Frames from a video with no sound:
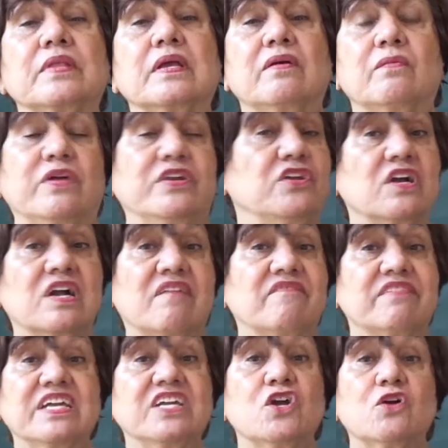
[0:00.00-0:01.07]
When you're
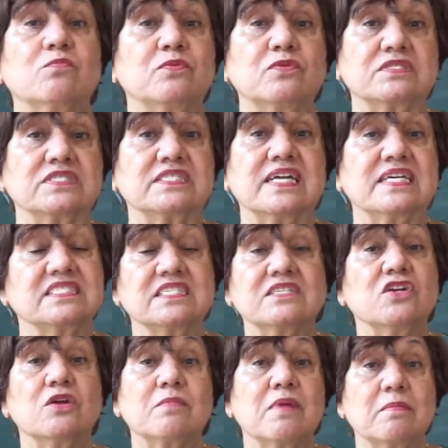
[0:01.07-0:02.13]
covering your books, doesn't
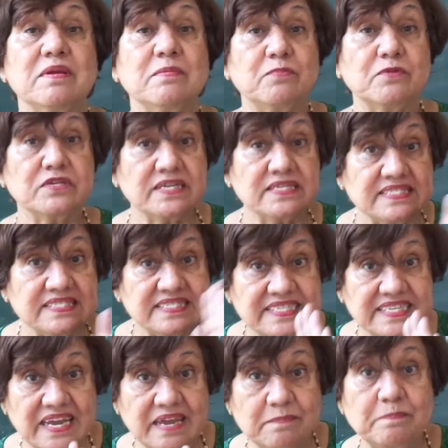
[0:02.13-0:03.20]
your mummy put a
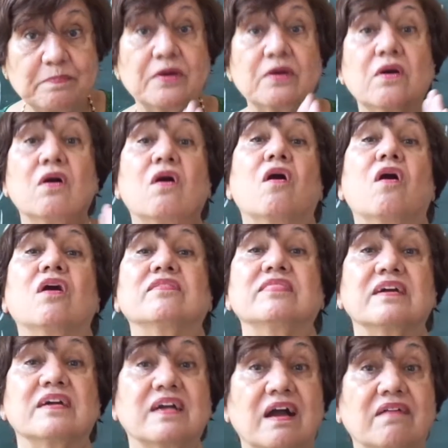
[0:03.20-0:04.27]
tape on the
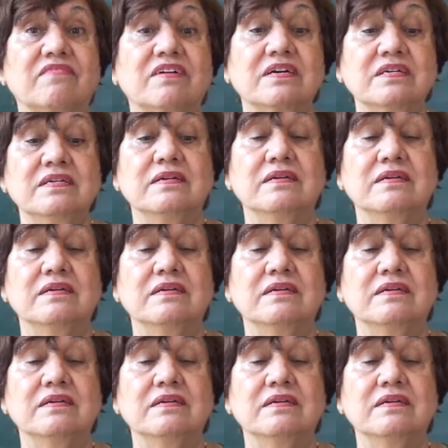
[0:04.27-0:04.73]
cover?